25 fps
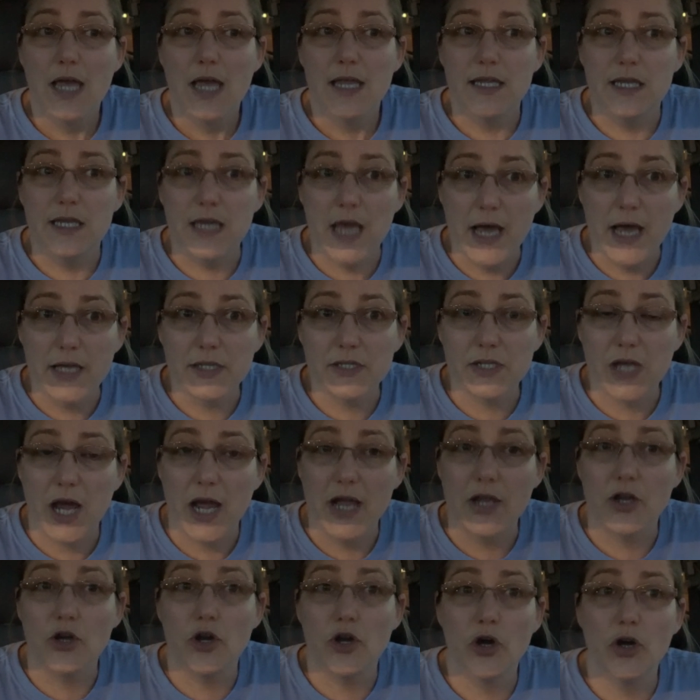Yes,
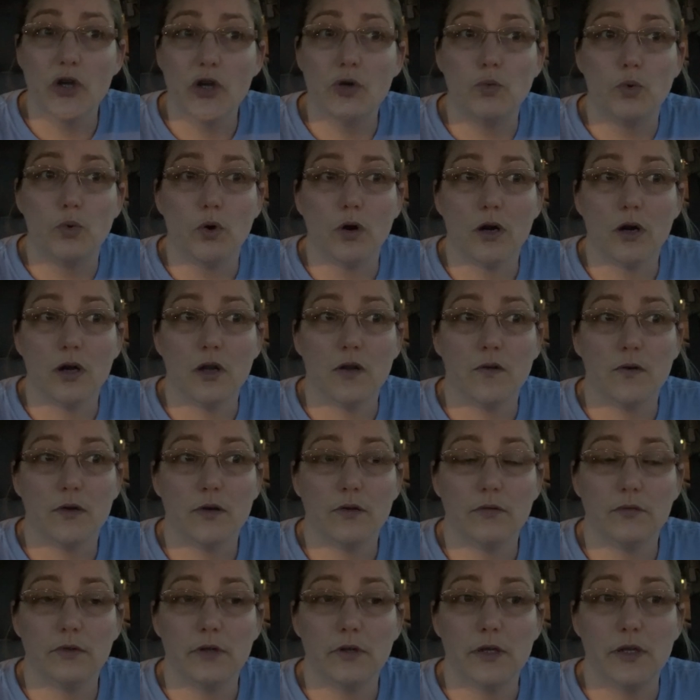I could work,
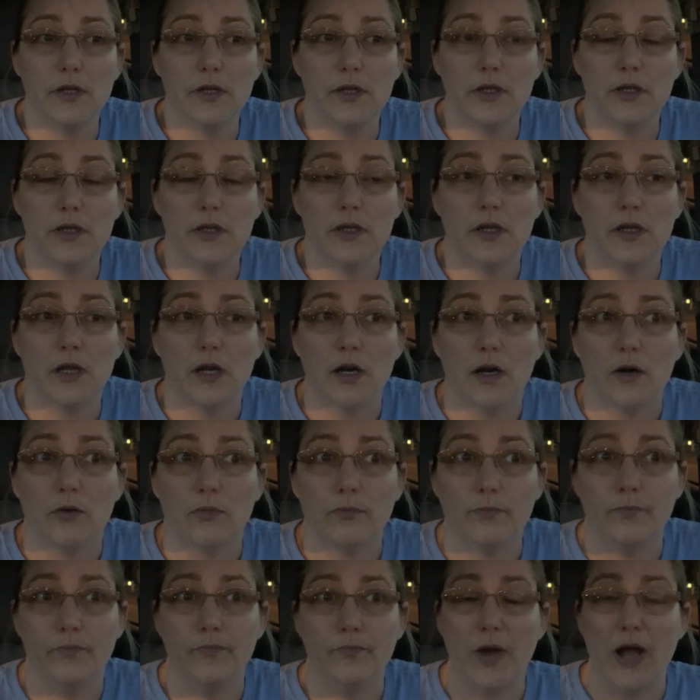you
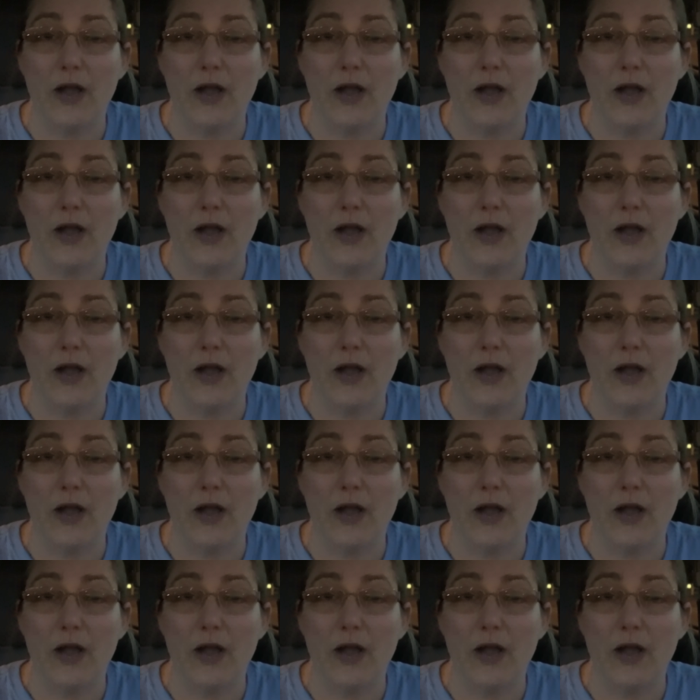know,